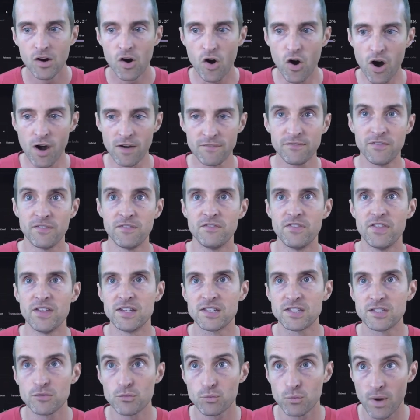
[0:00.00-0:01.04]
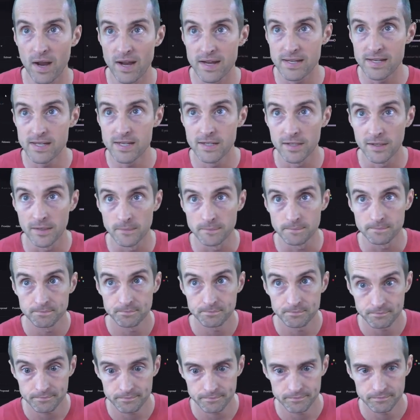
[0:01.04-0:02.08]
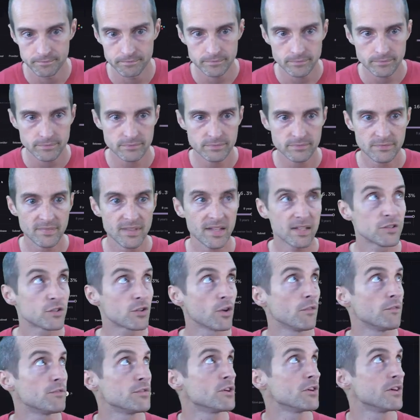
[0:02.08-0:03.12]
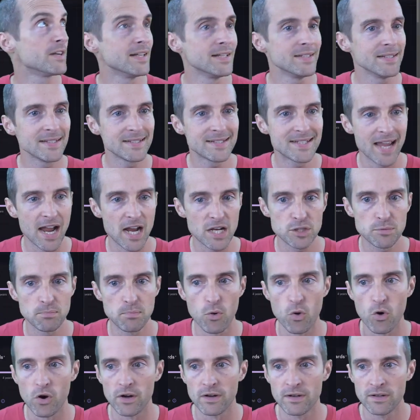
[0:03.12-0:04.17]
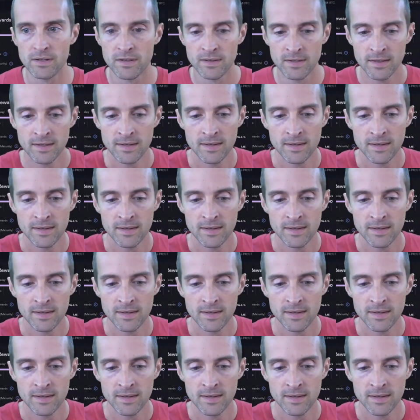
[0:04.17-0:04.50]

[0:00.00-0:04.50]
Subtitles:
off of this right here. So if you're in the dashboard,